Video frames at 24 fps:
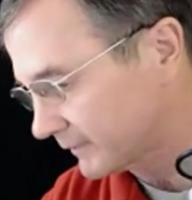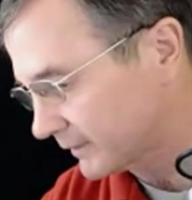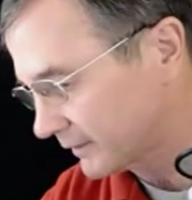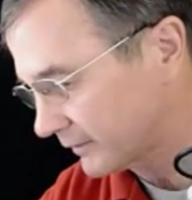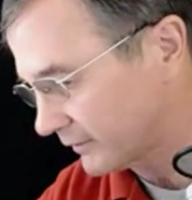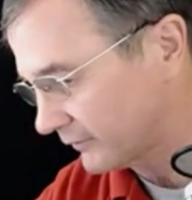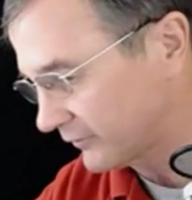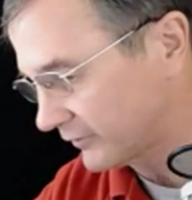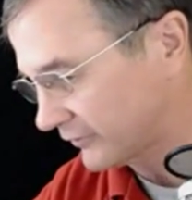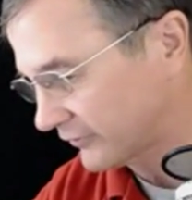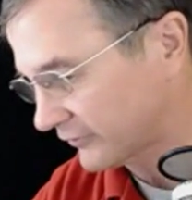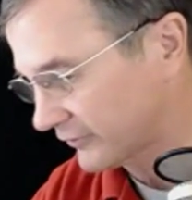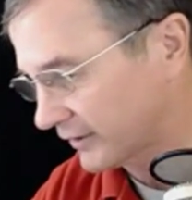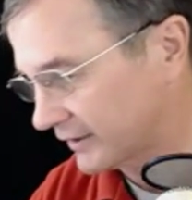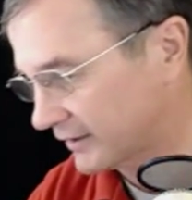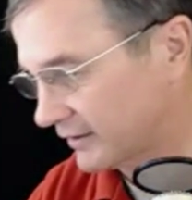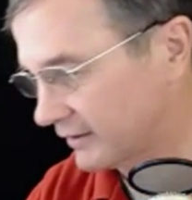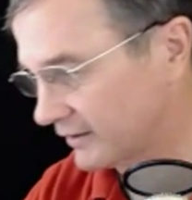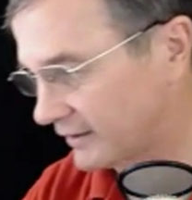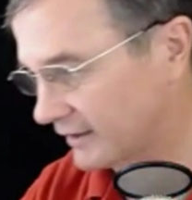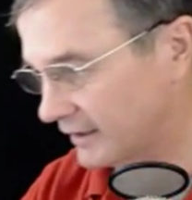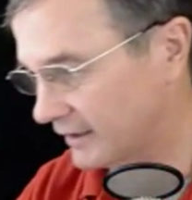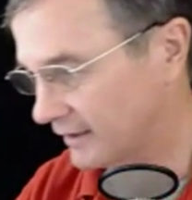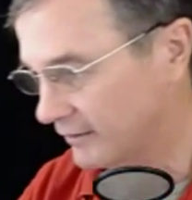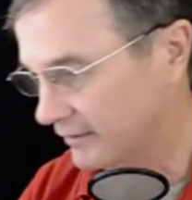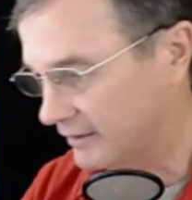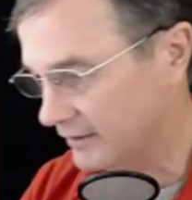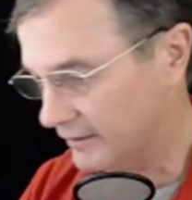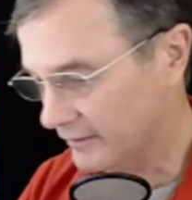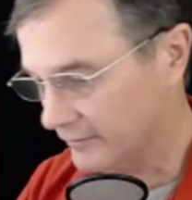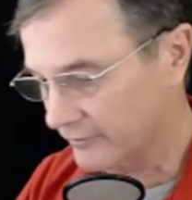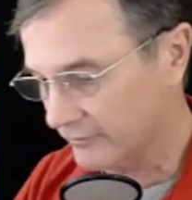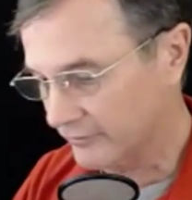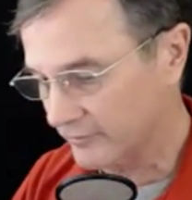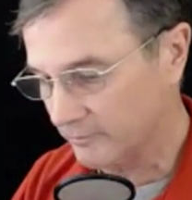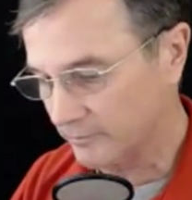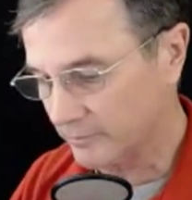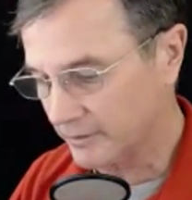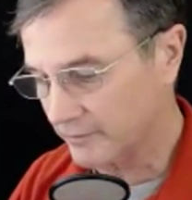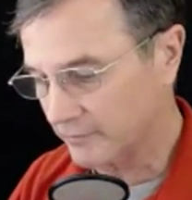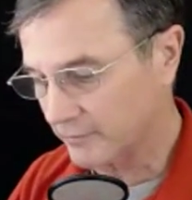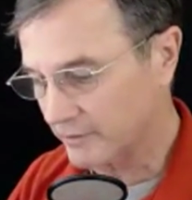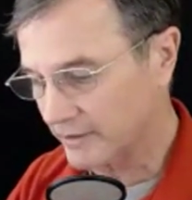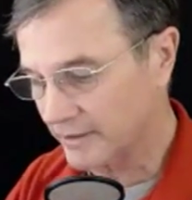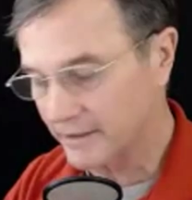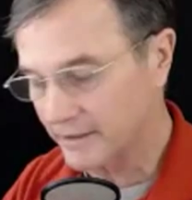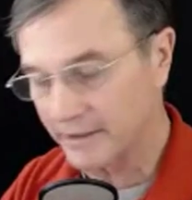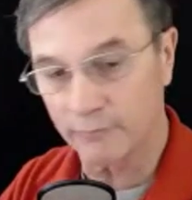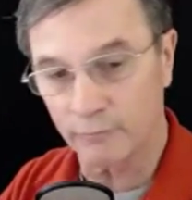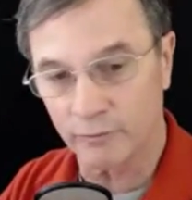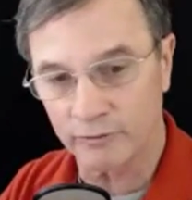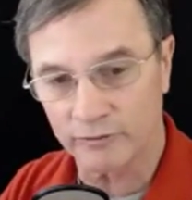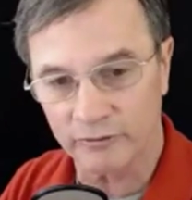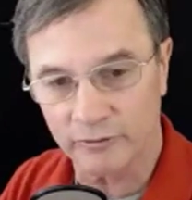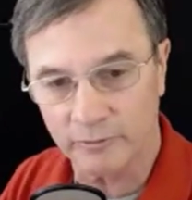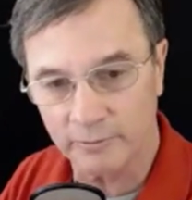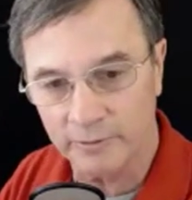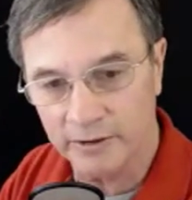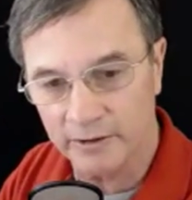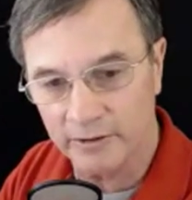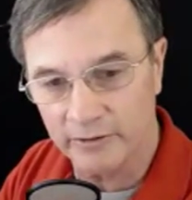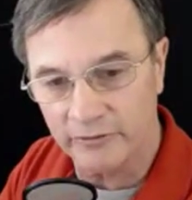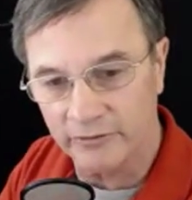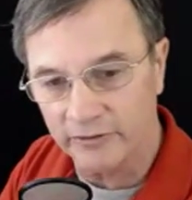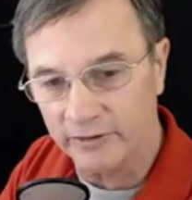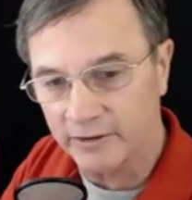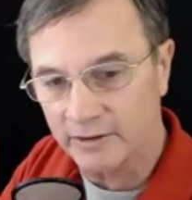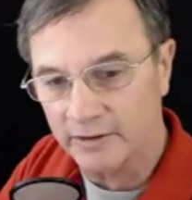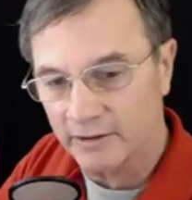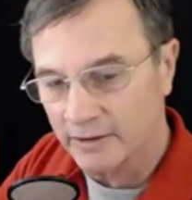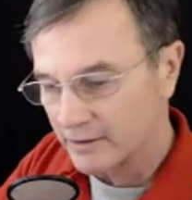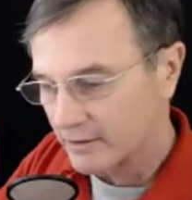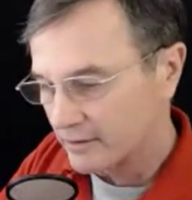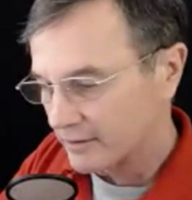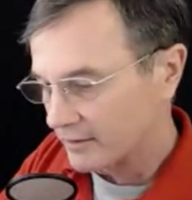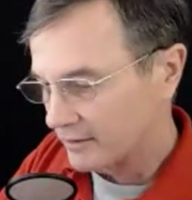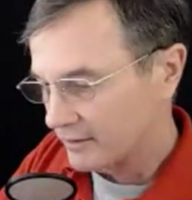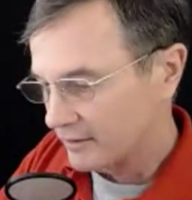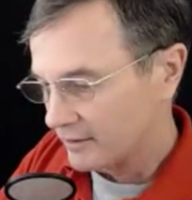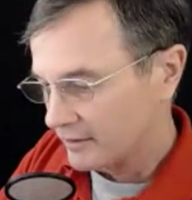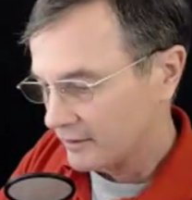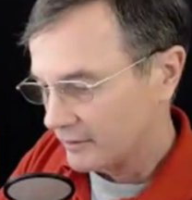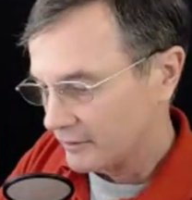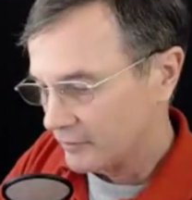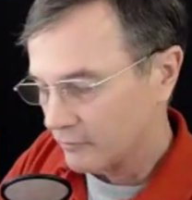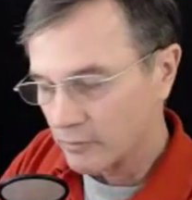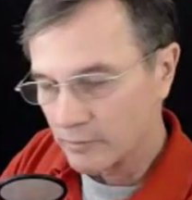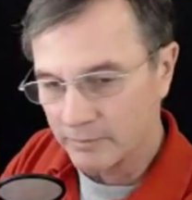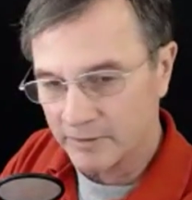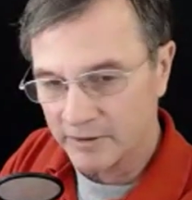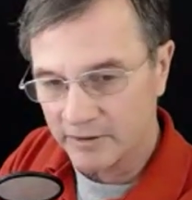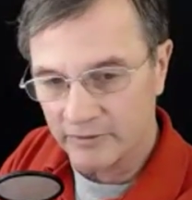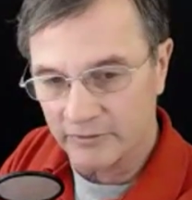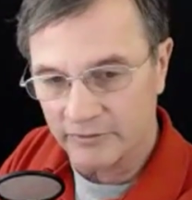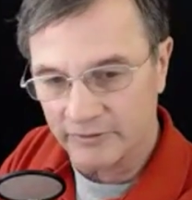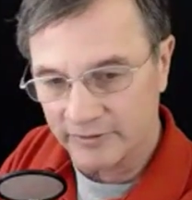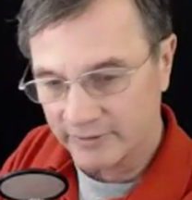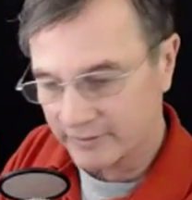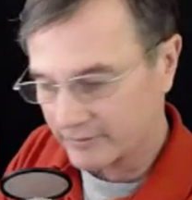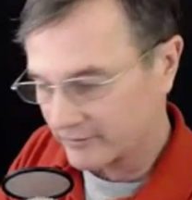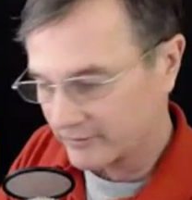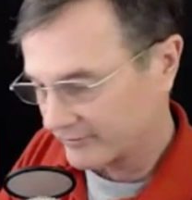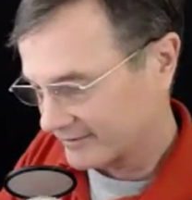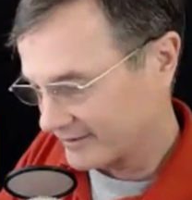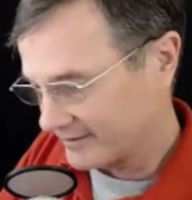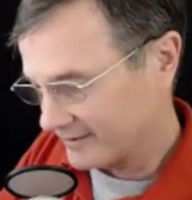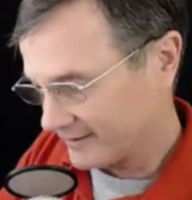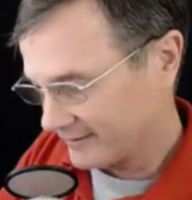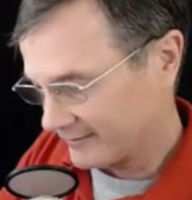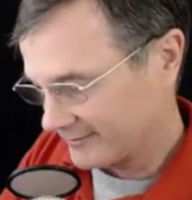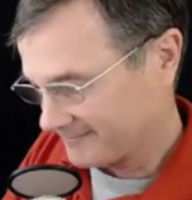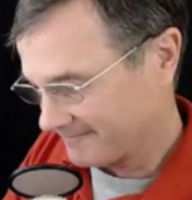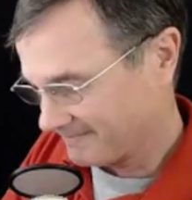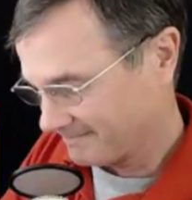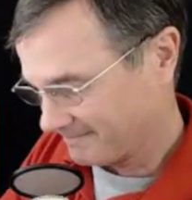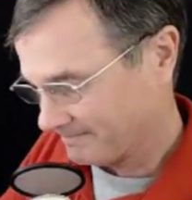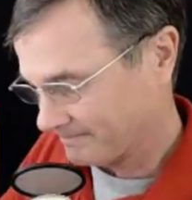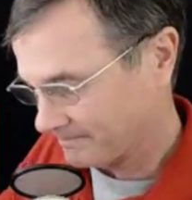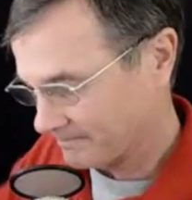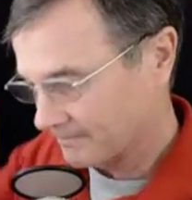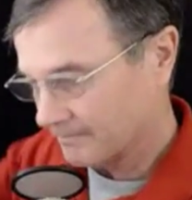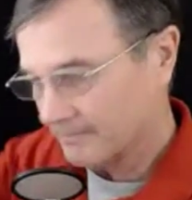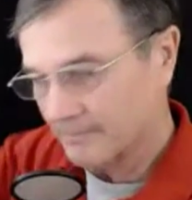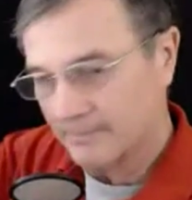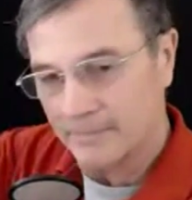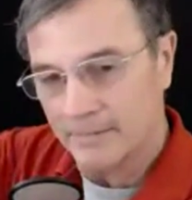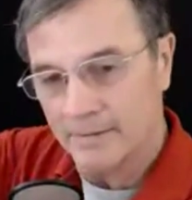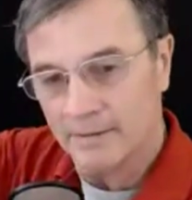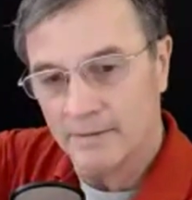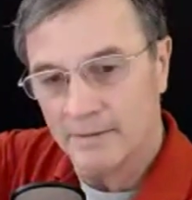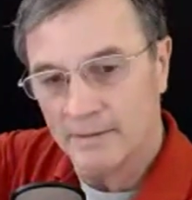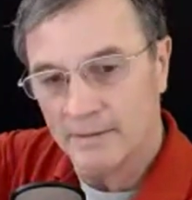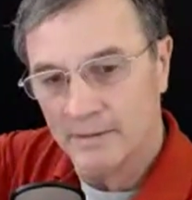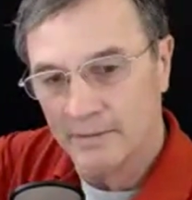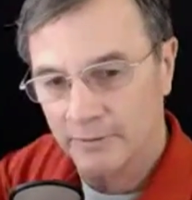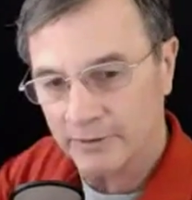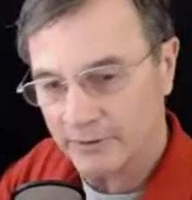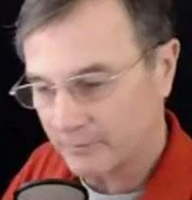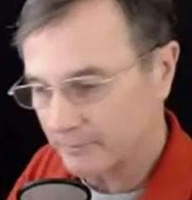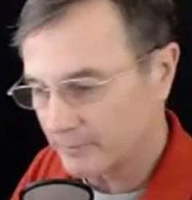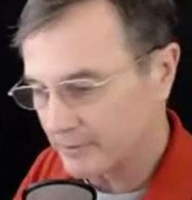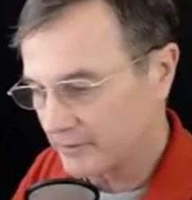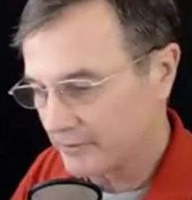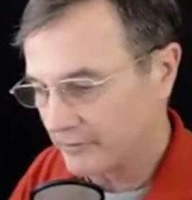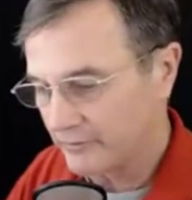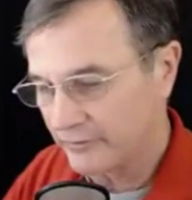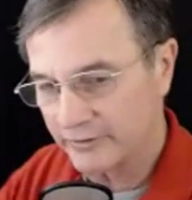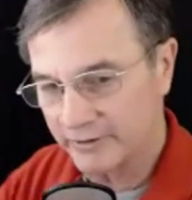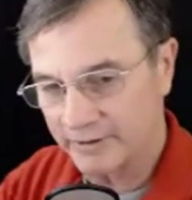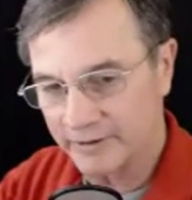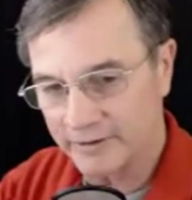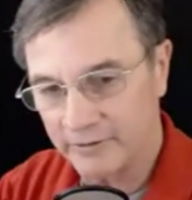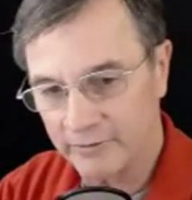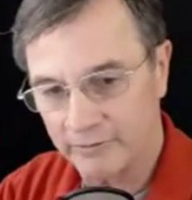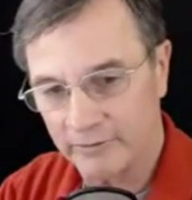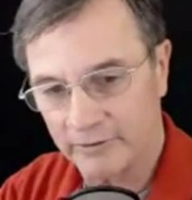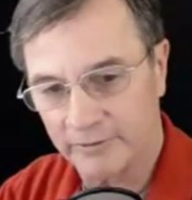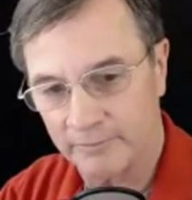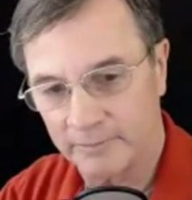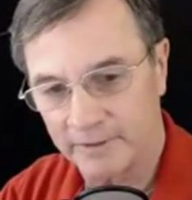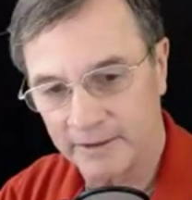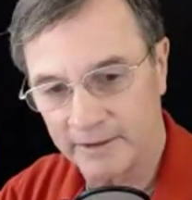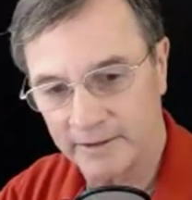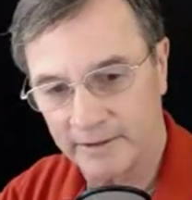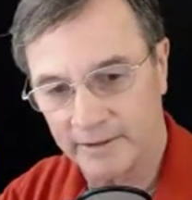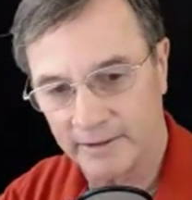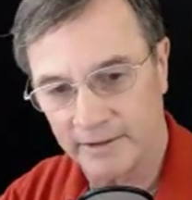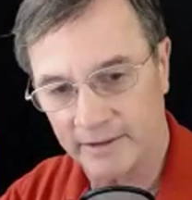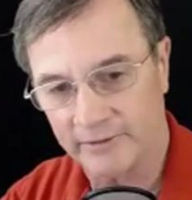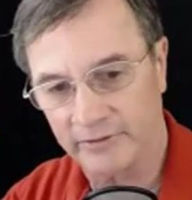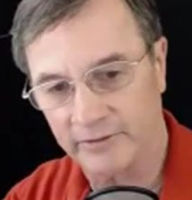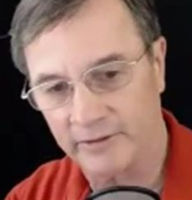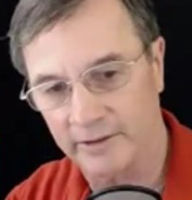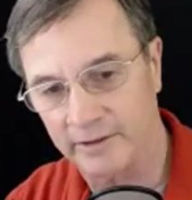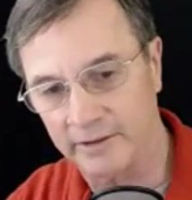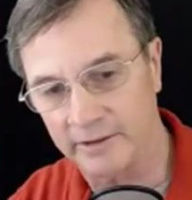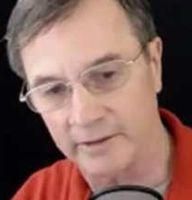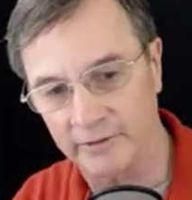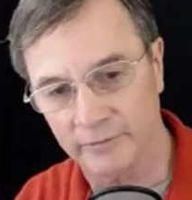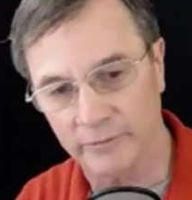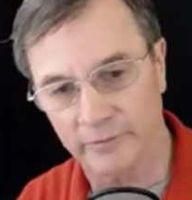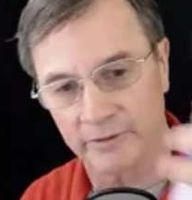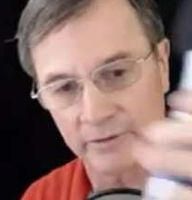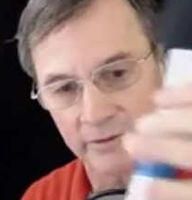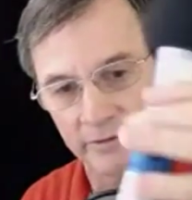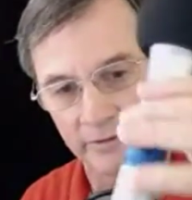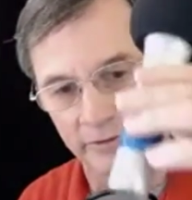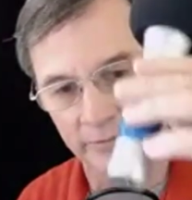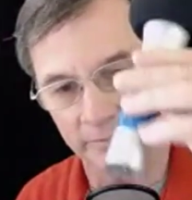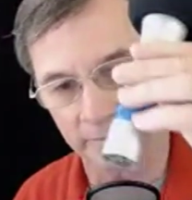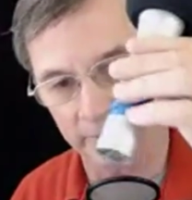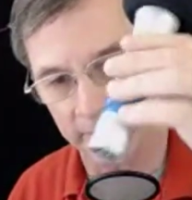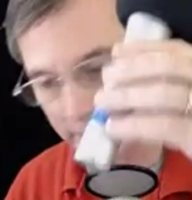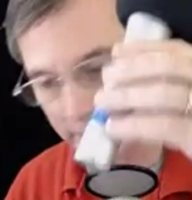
just like you can the others, and plug right in, which you'll be using. You won't be using this connection, but you'll be using a USB connection. And here's what the USB